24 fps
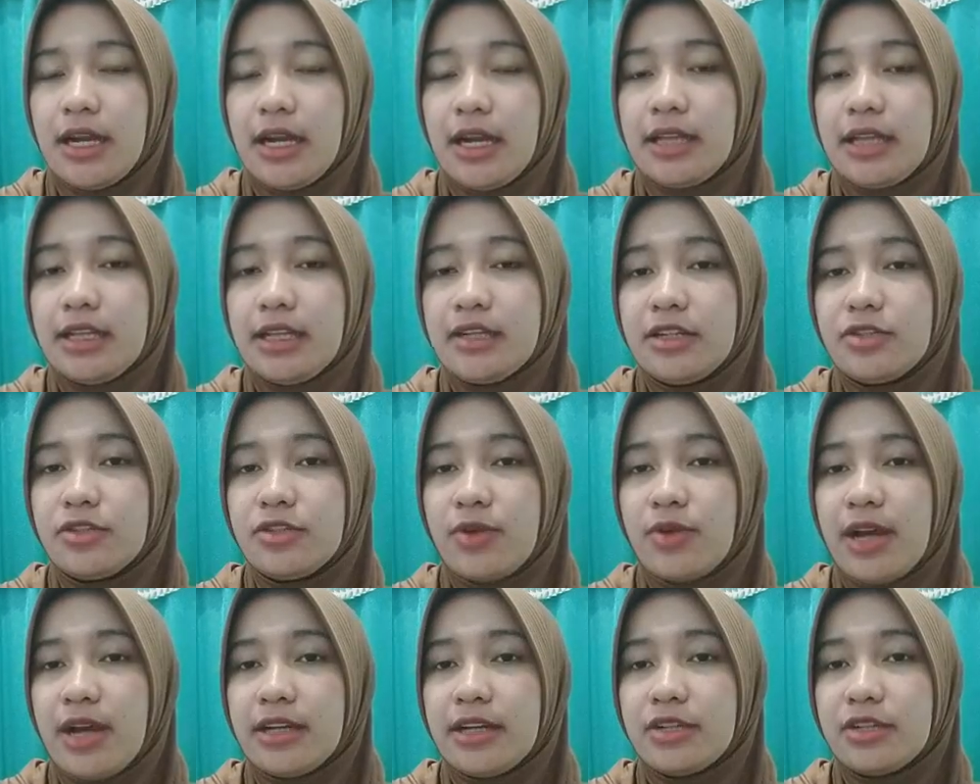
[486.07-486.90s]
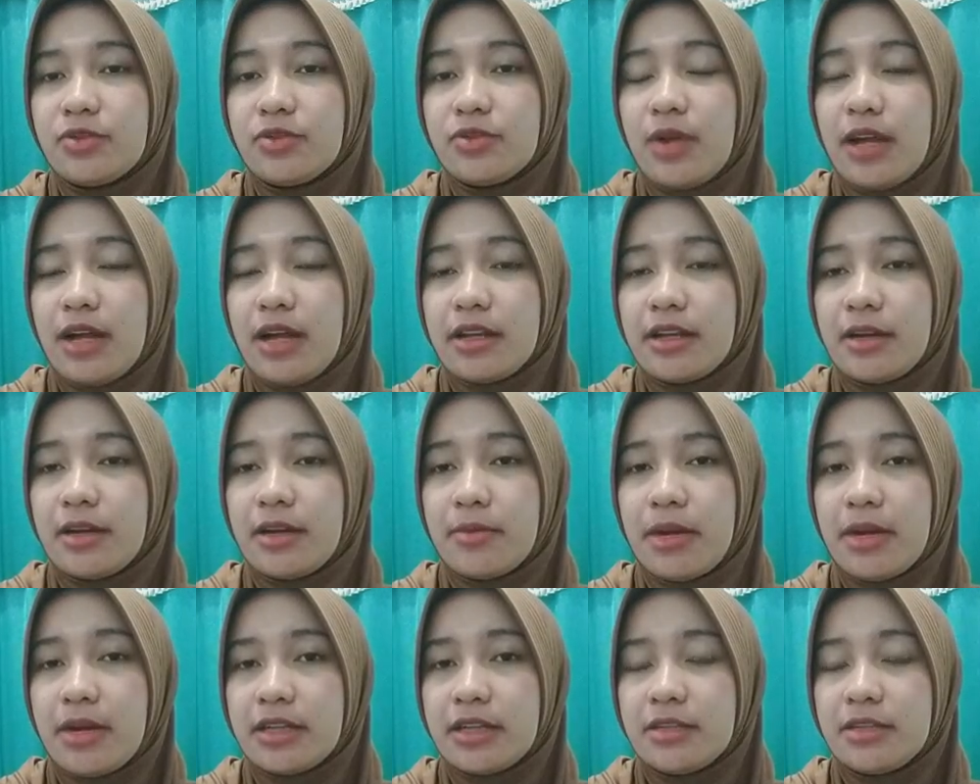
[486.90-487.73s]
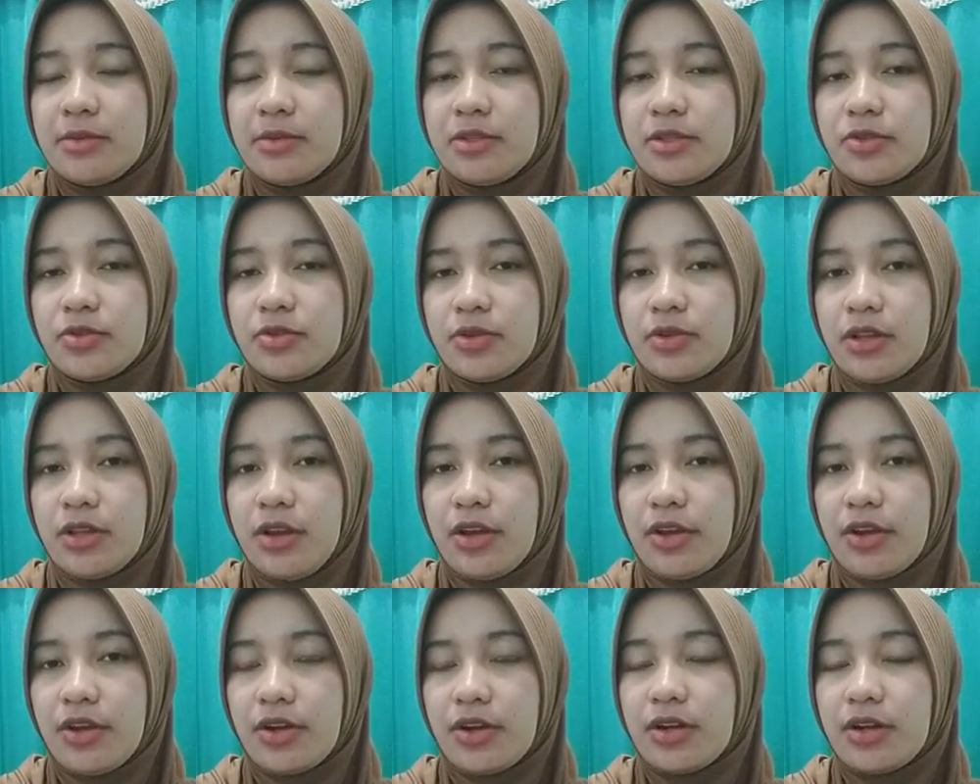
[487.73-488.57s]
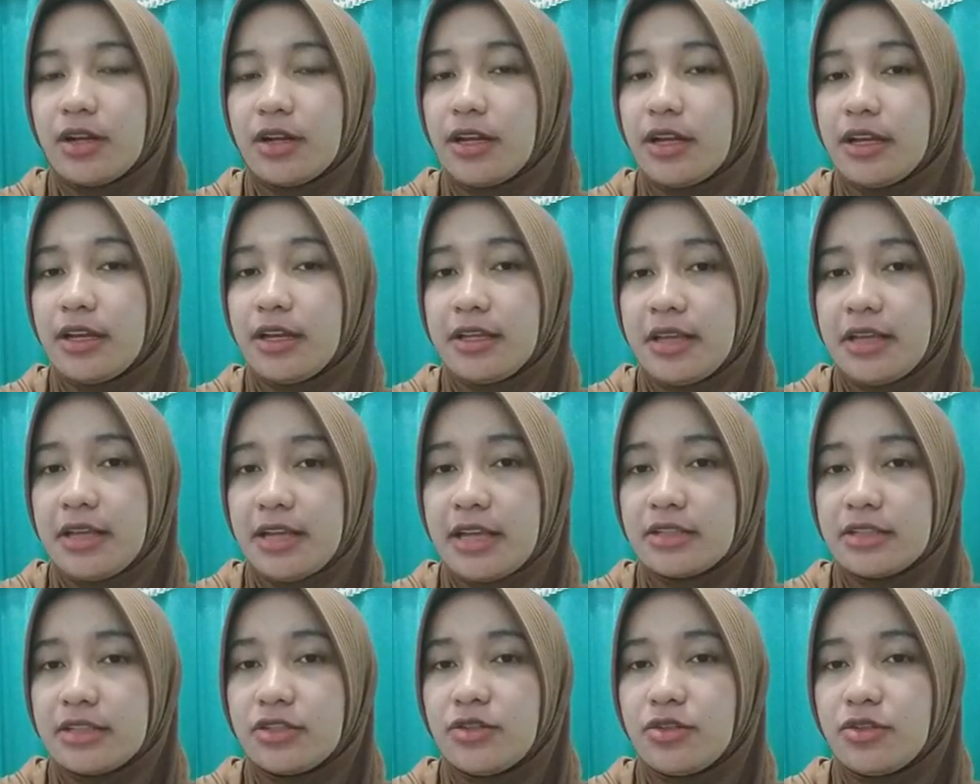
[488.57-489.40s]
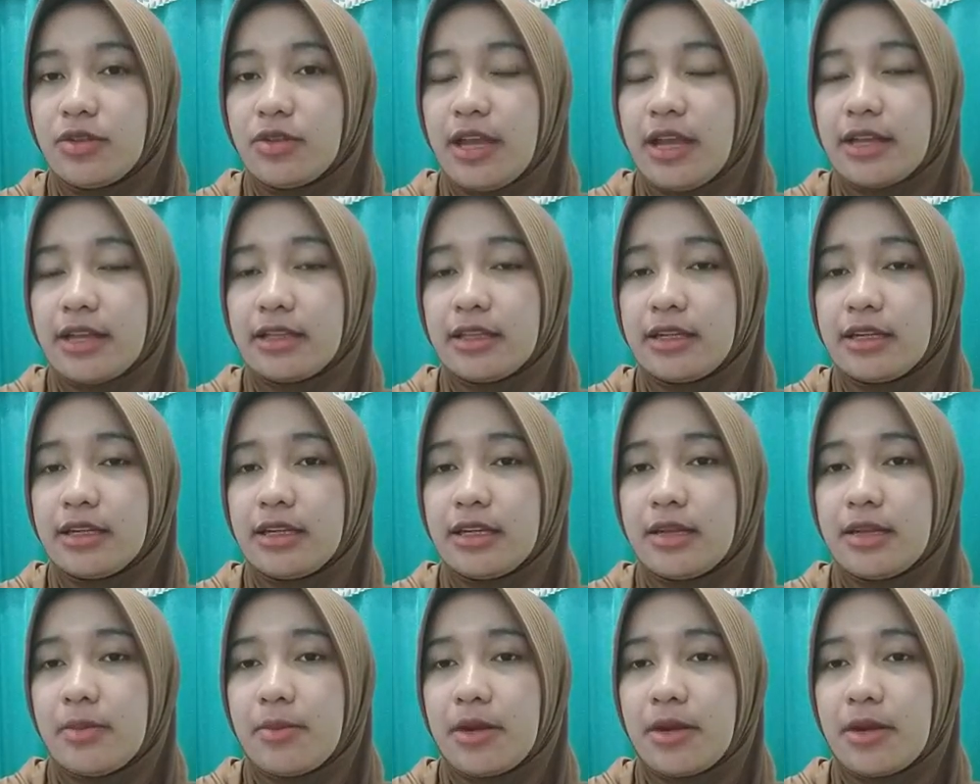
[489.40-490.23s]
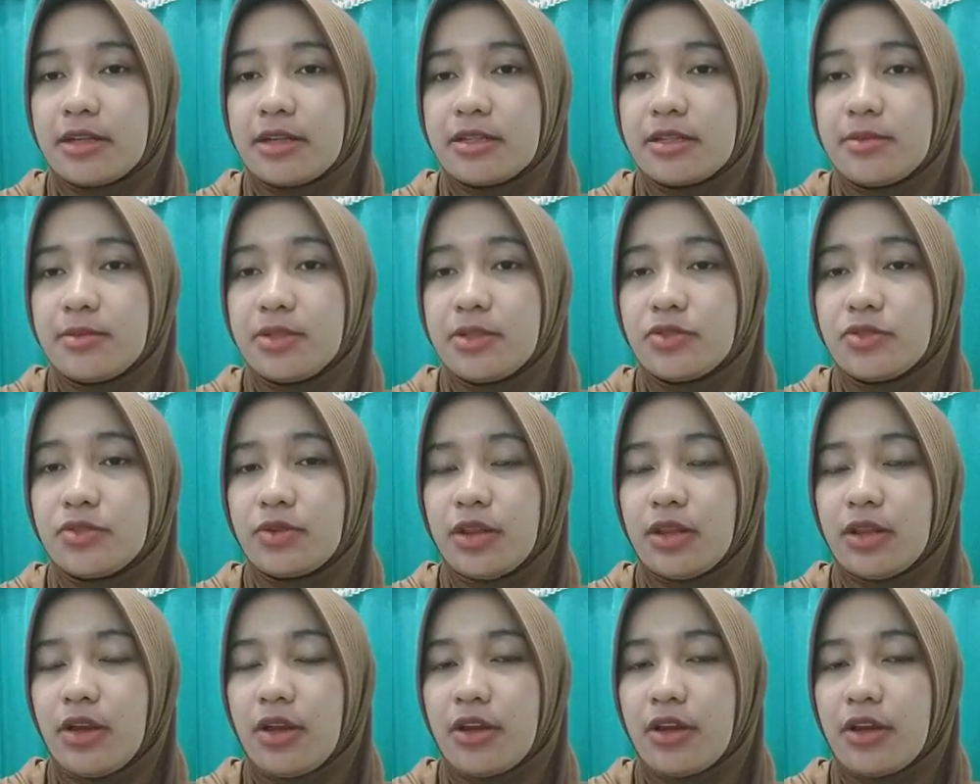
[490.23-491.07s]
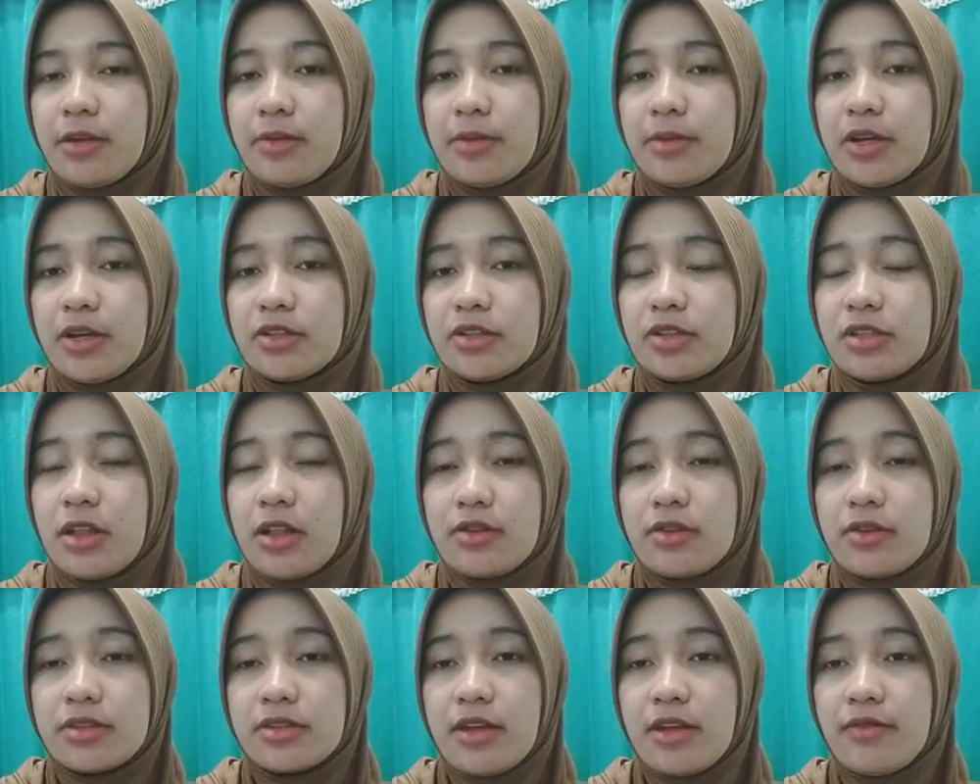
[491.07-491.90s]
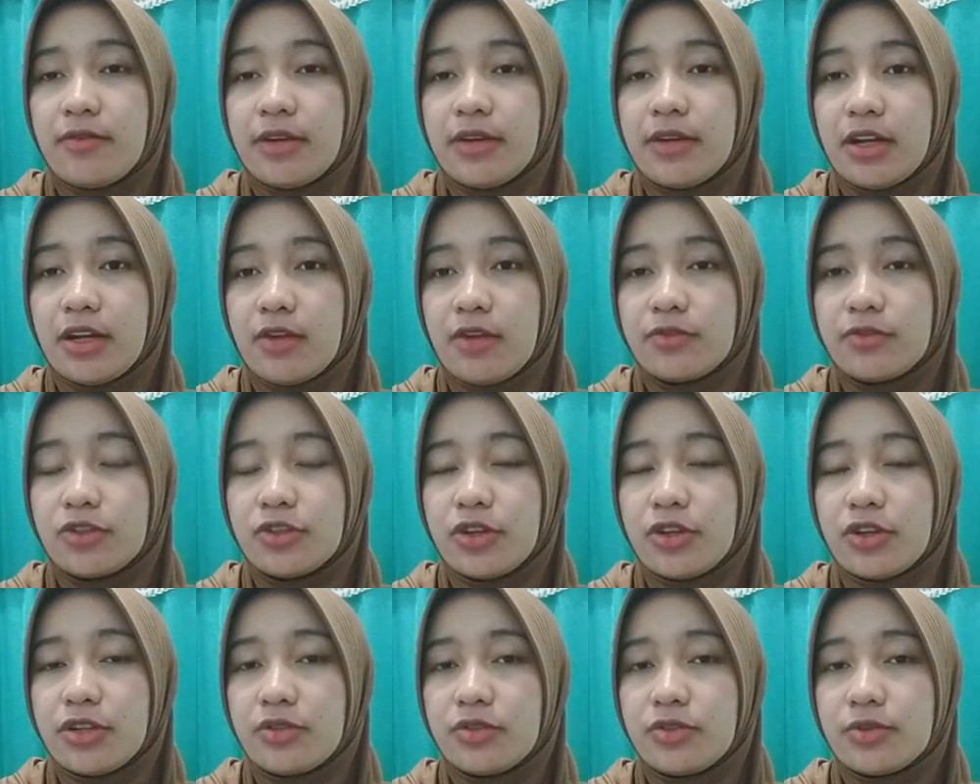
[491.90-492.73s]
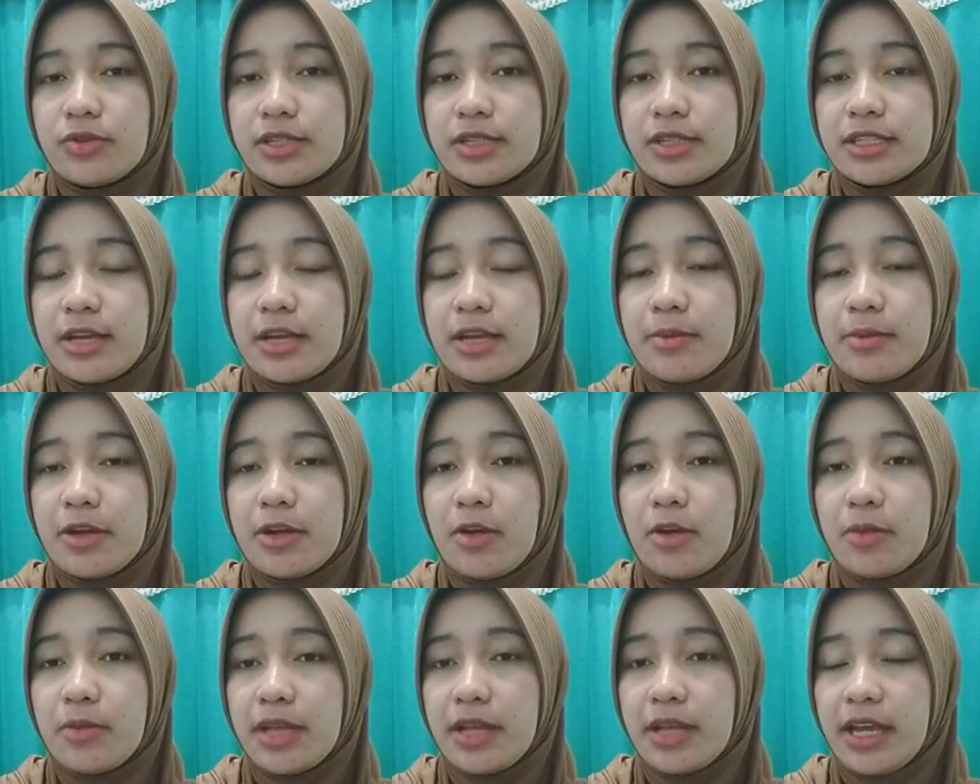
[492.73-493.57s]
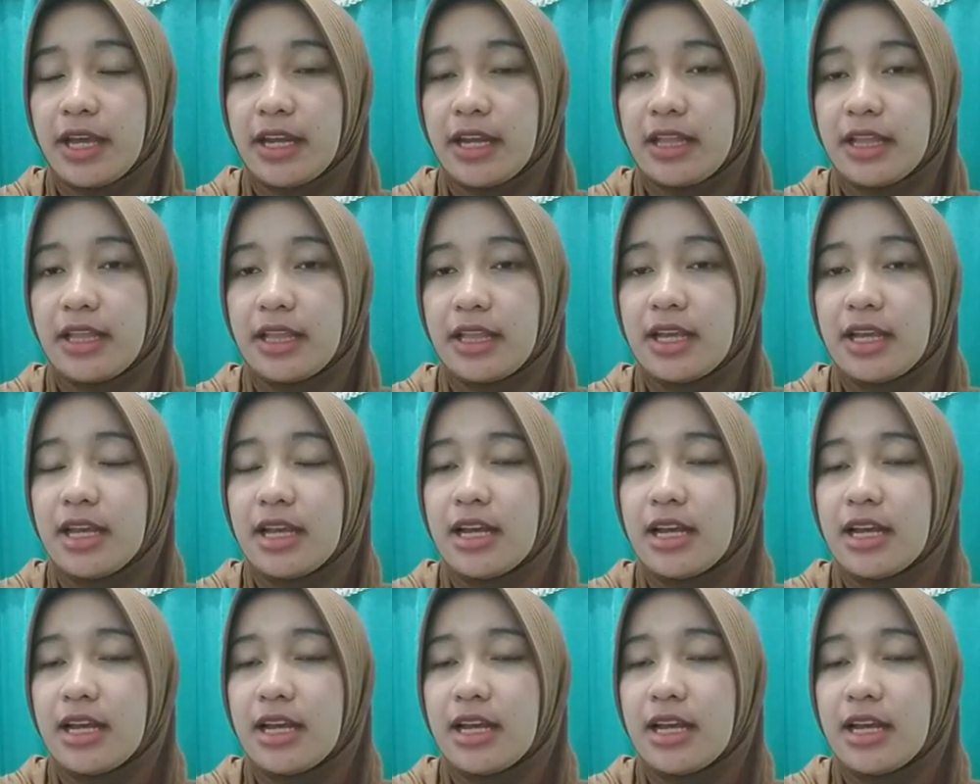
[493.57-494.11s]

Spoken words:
And then, do I need to hire a maritime injury lawyer? Yes, you likely need a maritime injury lawyer because laws governing offshore injuries can be complicated.